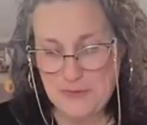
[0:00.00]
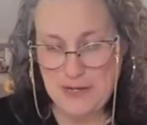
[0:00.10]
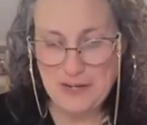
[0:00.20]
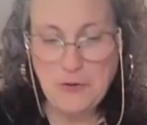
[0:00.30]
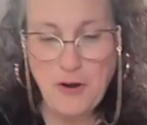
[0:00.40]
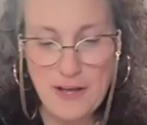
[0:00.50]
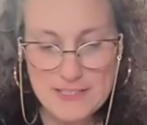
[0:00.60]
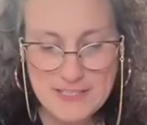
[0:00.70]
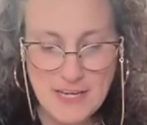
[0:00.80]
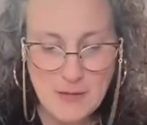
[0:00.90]
all the way
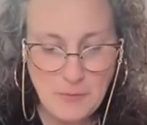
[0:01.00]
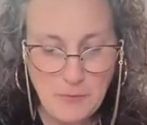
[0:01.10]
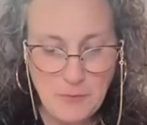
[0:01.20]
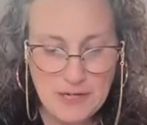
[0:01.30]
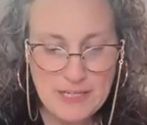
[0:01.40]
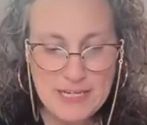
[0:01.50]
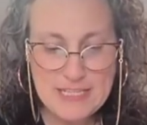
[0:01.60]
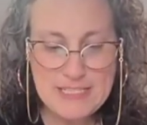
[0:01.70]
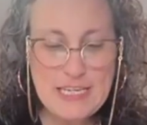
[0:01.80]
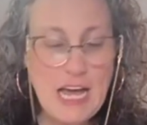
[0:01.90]
across, but we want it
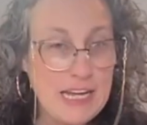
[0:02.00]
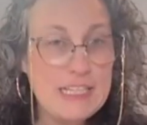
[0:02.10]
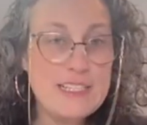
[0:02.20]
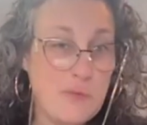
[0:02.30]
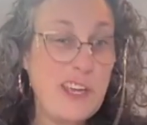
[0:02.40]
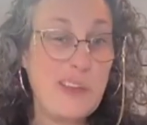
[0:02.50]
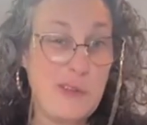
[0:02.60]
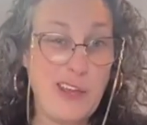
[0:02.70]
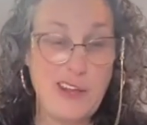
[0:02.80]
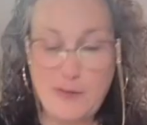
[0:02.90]
as tight as we
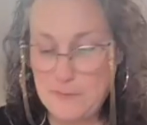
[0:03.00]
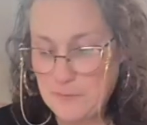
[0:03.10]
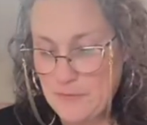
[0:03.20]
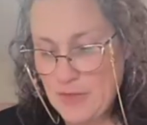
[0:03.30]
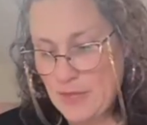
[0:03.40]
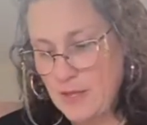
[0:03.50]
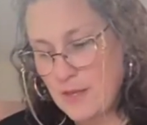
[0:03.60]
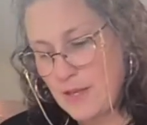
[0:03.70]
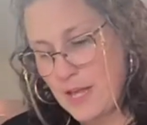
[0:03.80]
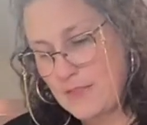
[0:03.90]
can get it.
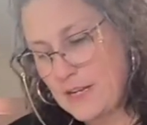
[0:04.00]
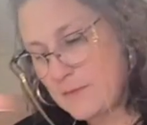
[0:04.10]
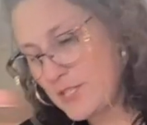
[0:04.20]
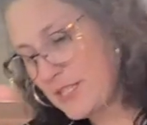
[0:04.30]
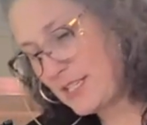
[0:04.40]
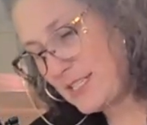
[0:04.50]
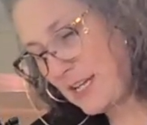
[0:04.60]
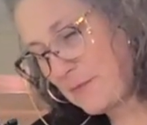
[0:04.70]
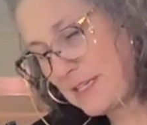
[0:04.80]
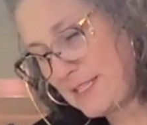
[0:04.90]
And then I'm just going to take